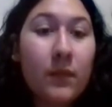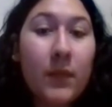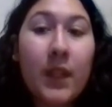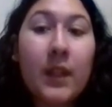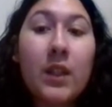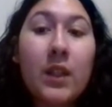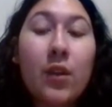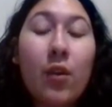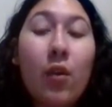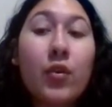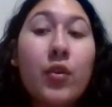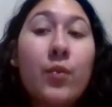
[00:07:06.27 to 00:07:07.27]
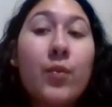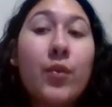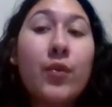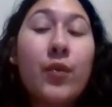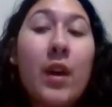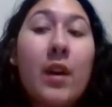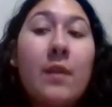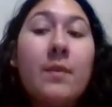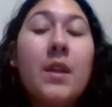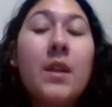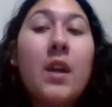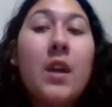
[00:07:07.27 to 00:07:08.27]
And these are also
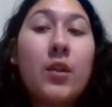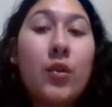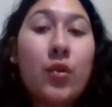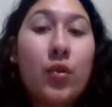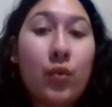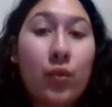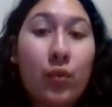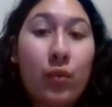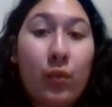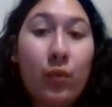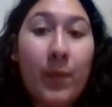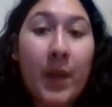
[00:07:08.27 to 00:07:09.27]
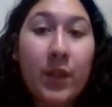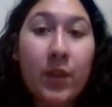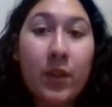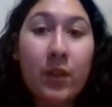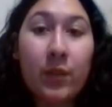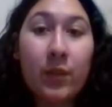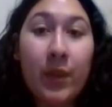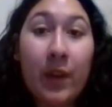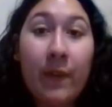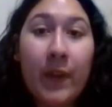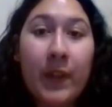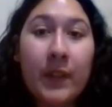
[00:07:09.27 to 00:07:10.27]
prescribed to patients with
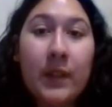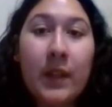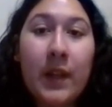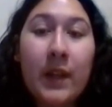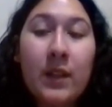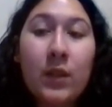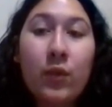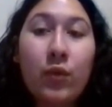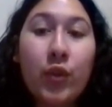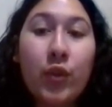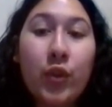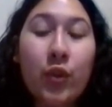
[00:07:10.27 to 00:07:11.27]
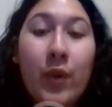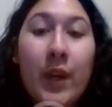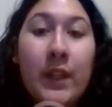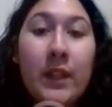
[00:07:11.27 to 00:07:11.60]
FXS who show any